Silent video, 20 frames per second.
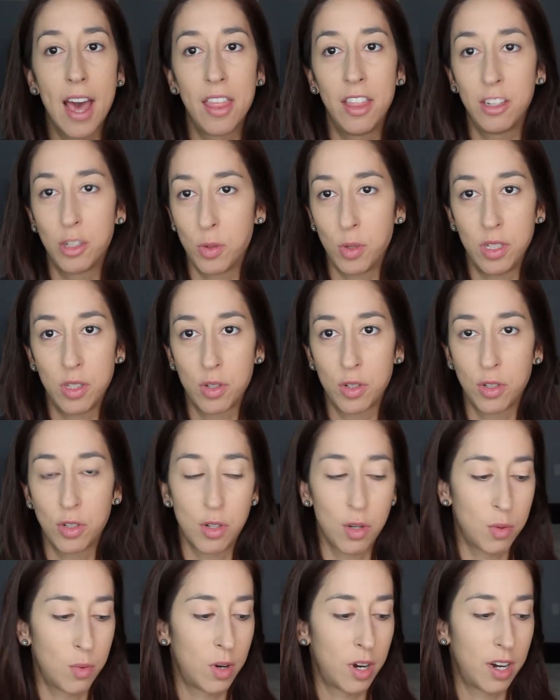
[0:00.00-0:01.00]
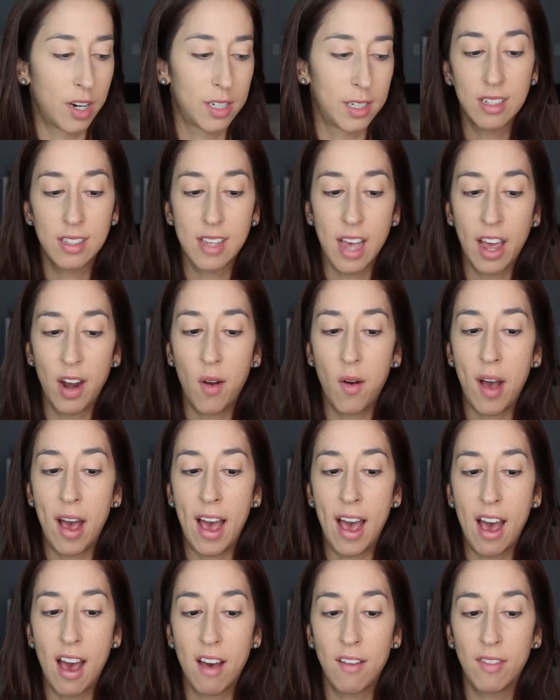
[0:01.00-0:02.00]
The tweezers don't work. Since I don't
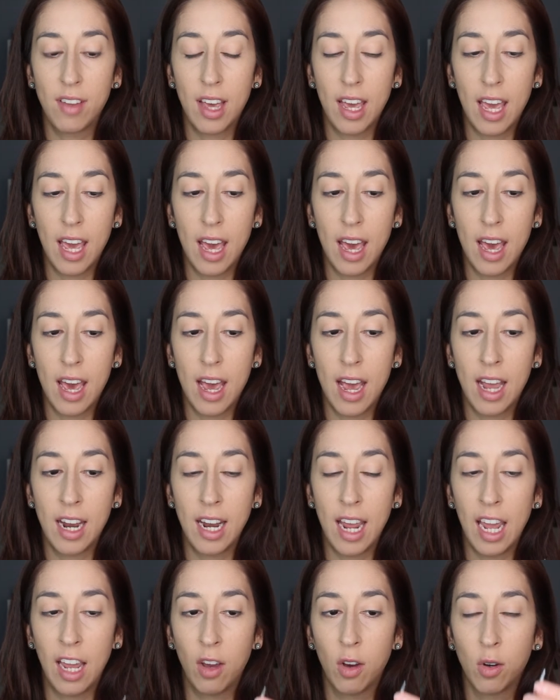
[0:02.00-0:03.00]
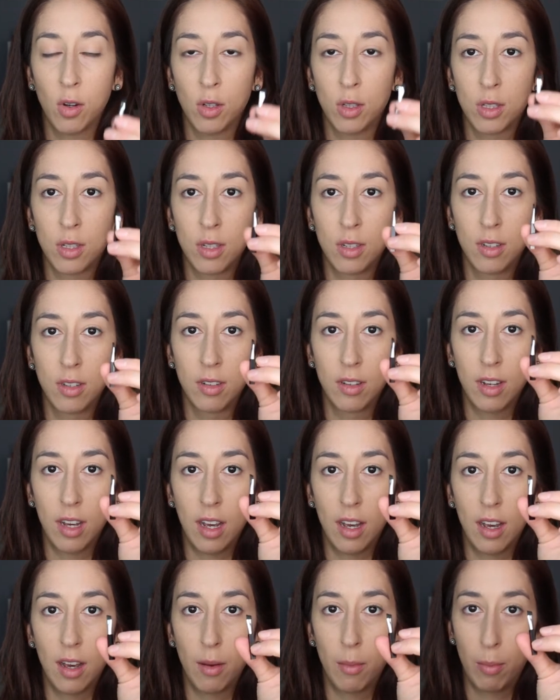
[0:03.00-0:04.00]
have an angled
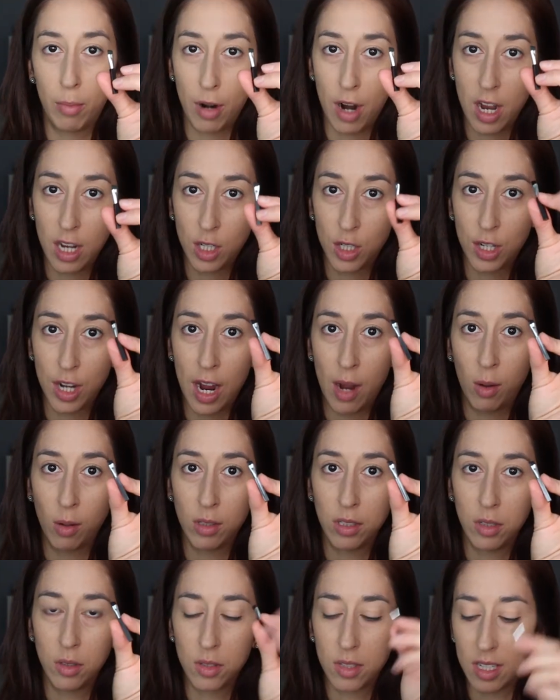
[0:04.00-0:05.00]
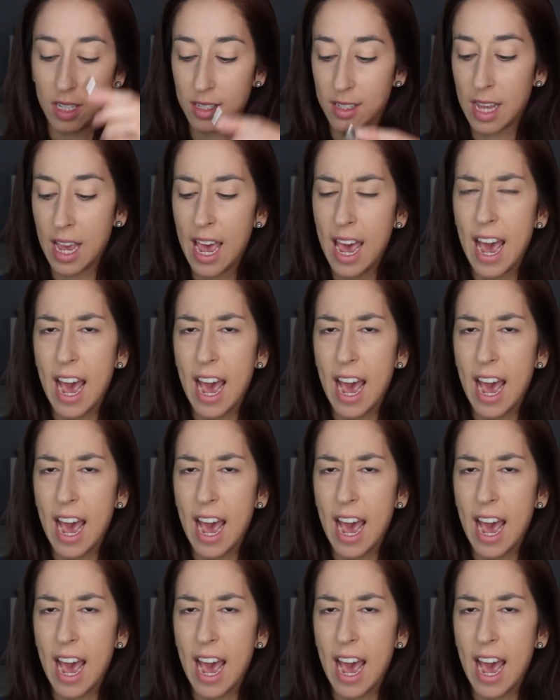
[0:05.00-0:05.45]
brush, I will use this.